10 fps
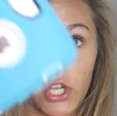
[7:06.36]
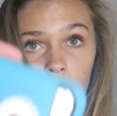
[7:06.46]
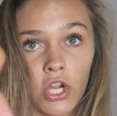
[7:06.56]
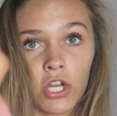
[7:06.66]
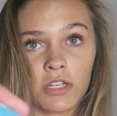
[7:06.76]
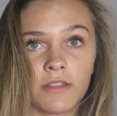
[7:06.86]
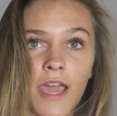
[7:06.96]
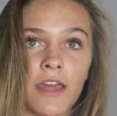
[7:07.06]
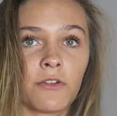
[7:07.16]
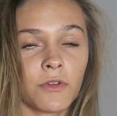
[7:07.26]
turn.
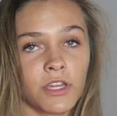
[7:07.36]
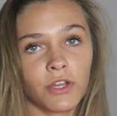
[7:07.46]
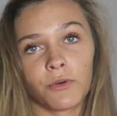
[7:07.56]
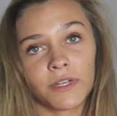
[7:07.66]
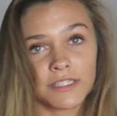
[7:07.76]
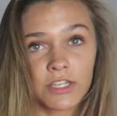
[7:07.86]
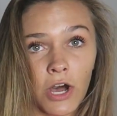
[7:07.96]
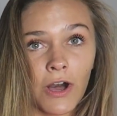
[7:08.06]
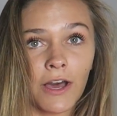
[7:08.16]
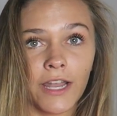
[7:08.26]
I don't really know what it's
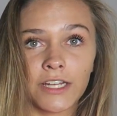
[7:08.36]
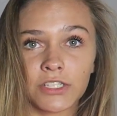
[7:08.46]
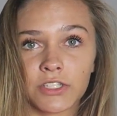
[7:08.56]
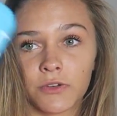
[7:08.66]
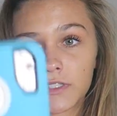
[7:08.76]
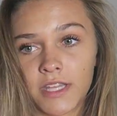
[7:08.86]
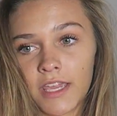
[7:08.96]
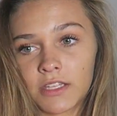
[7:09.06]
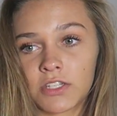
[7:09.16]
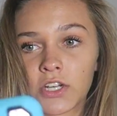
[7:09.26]
called. I just know it's
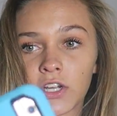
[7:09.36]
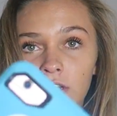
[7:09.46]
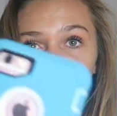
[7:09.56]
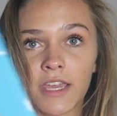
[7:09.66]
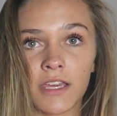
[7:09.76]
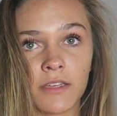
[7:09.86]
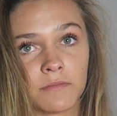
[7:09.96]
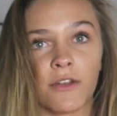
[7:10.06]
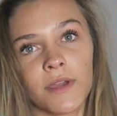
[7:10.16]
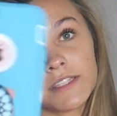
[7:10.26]
like a turn, like a
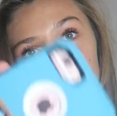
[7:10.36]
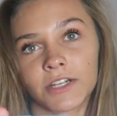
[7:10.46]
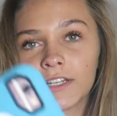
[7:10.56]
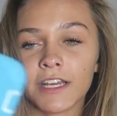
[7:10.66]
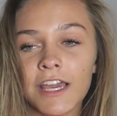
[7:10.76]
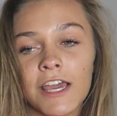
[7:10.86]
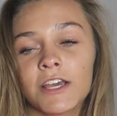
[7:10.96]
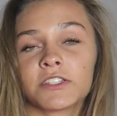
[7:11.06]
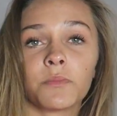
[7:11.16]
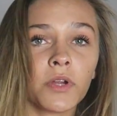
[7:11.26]
sideways turn.
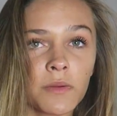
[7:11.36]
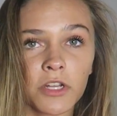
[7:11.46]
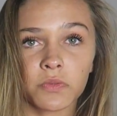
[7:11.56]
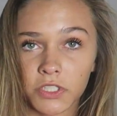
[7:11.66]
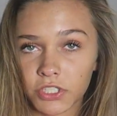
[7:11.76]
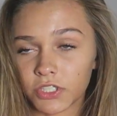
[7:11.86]
So pretty much what